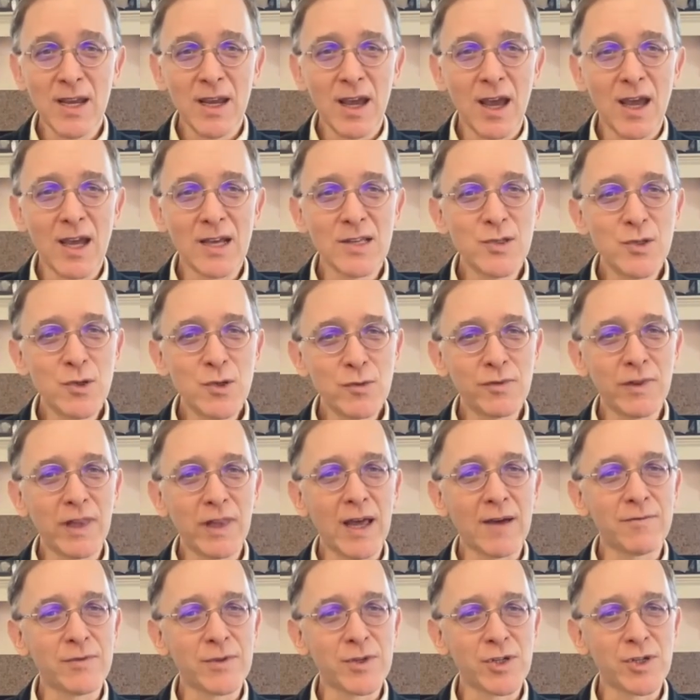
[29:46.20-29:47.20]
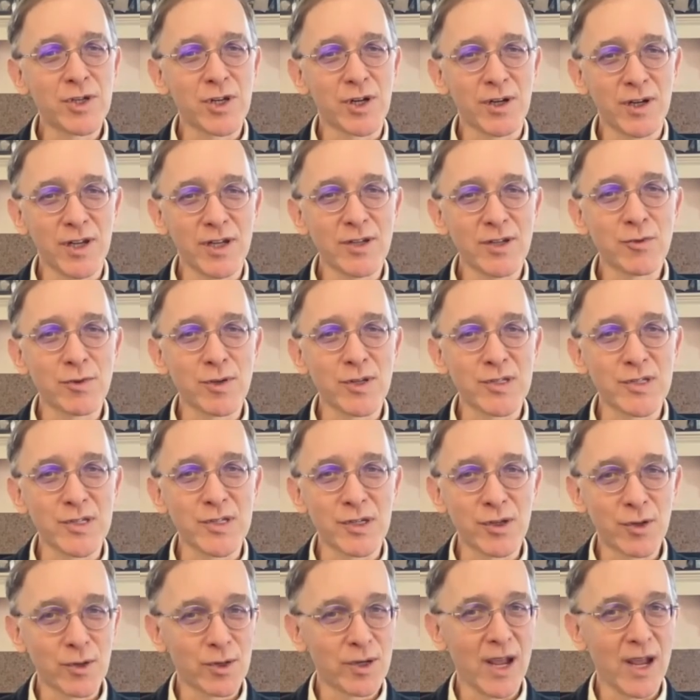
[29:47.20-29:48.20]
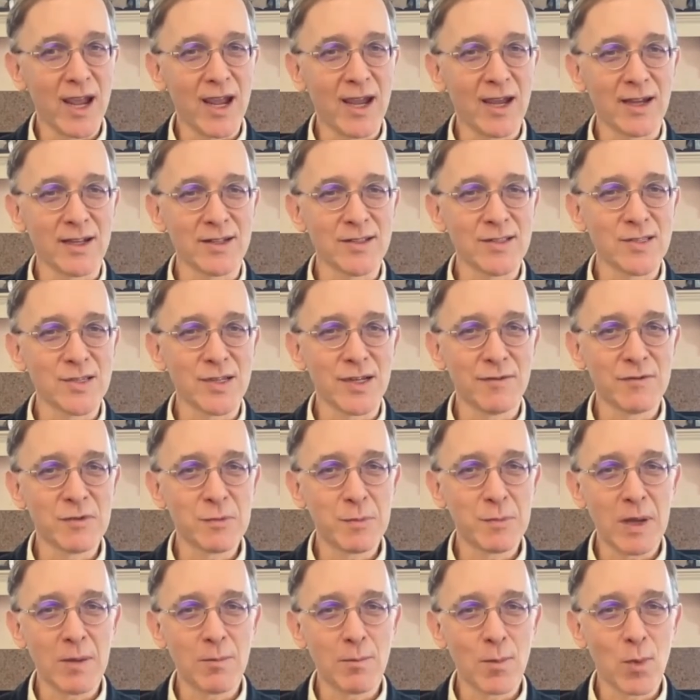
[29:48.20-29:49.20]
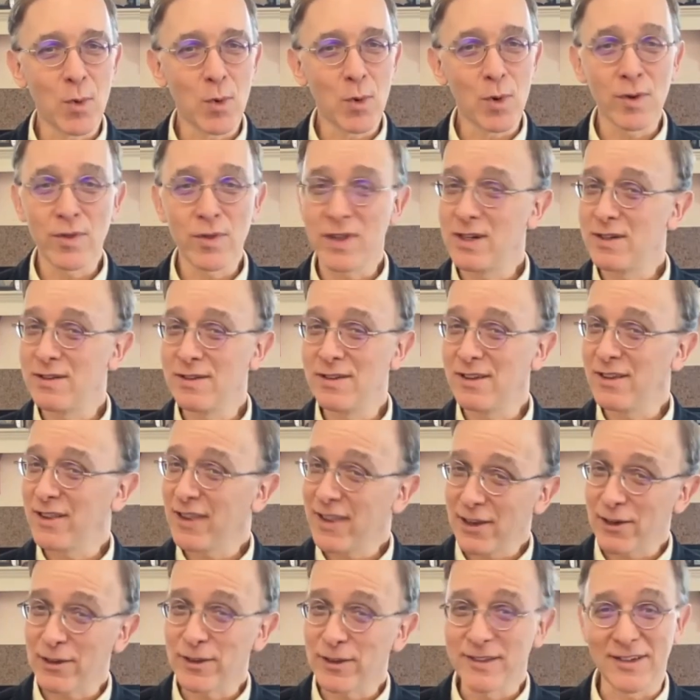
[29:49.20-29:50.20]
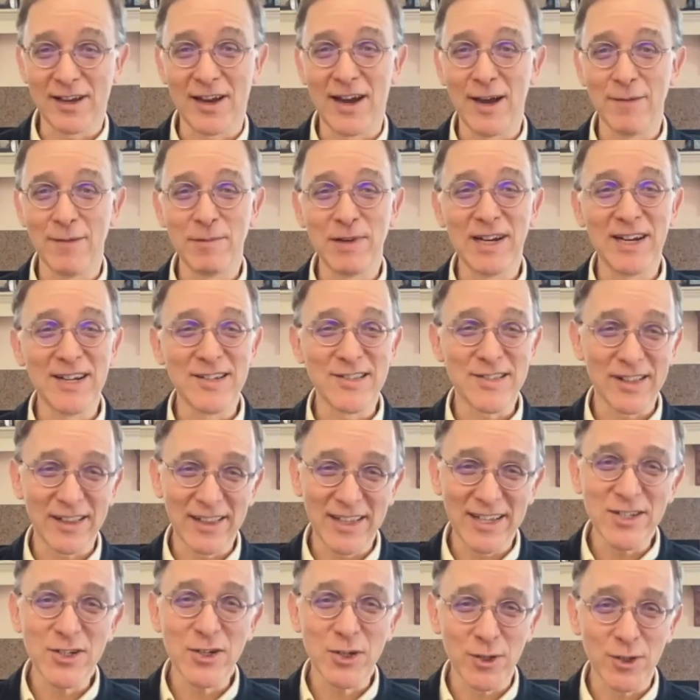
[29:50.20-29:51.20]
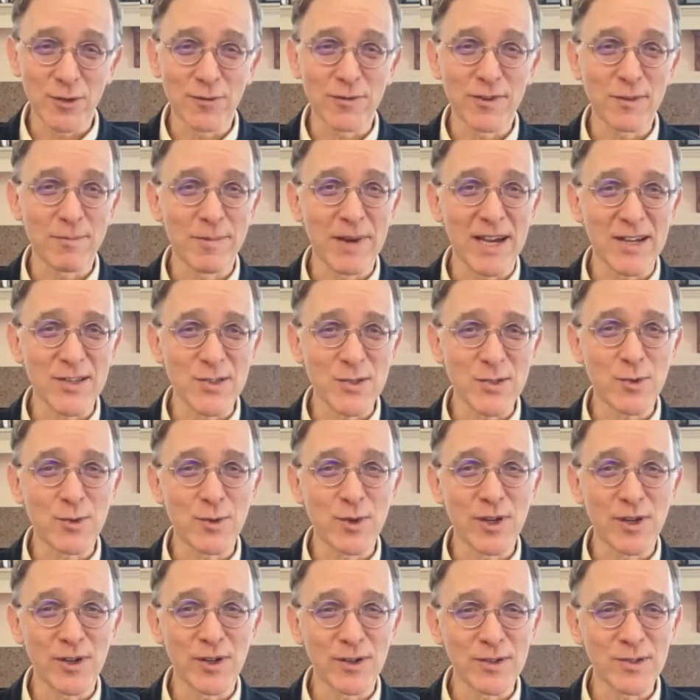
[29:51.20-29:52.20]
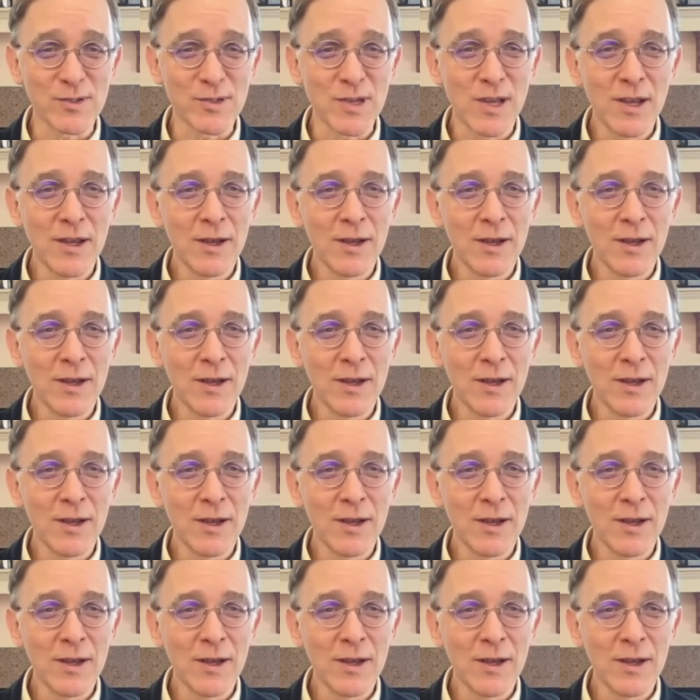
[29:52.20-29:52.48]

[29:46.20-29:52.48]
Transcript: As you've left Shared Interest in good hands and have spent more than a little time in isolation over the past 2 years,